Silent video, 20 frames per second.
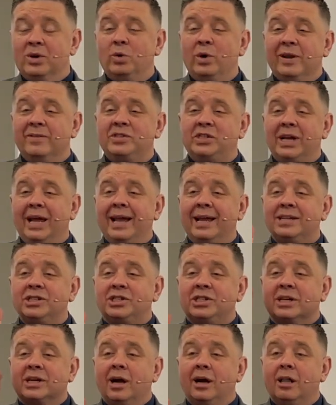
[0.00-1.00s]
would have
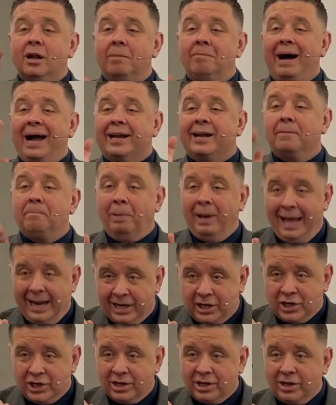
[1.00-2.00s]
changed the color of my
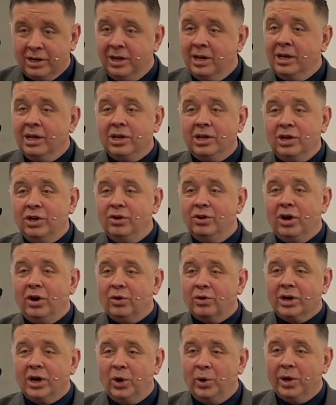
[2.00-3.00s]
complexion. You
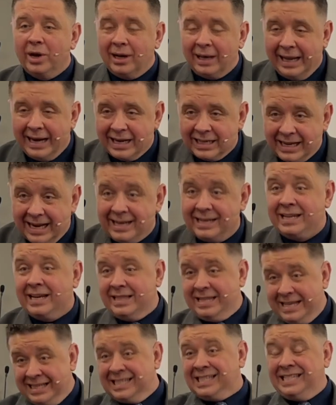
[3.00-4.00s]
don't go in a lady. And to
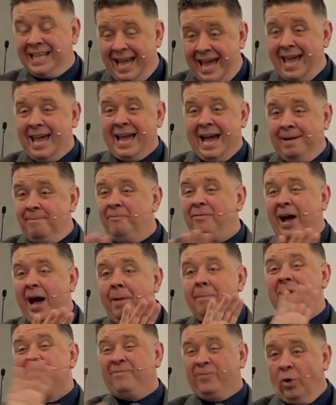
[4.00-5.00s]
this day, I'm,
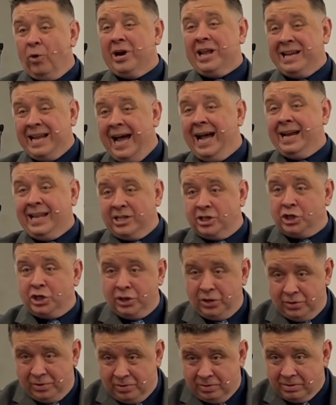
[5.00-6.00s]
I'll be 49 in
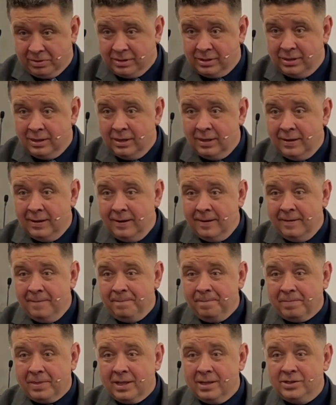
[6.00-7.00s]
June.
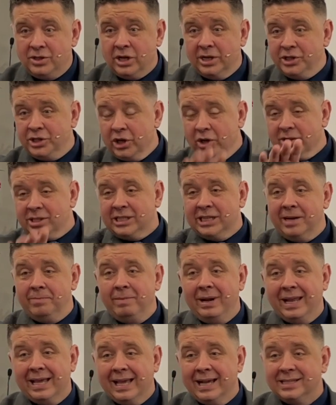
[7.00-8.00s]
Ginger will send
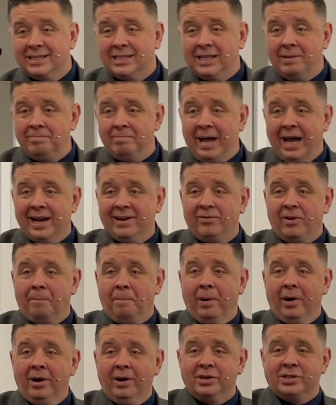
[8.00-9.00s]
me to get something out of her
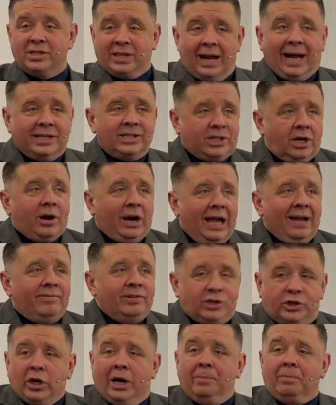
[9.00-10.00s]
purse, and I start
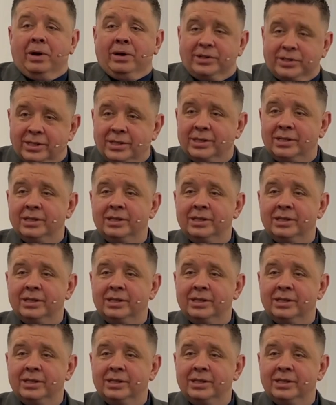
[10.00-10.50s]
having tremors.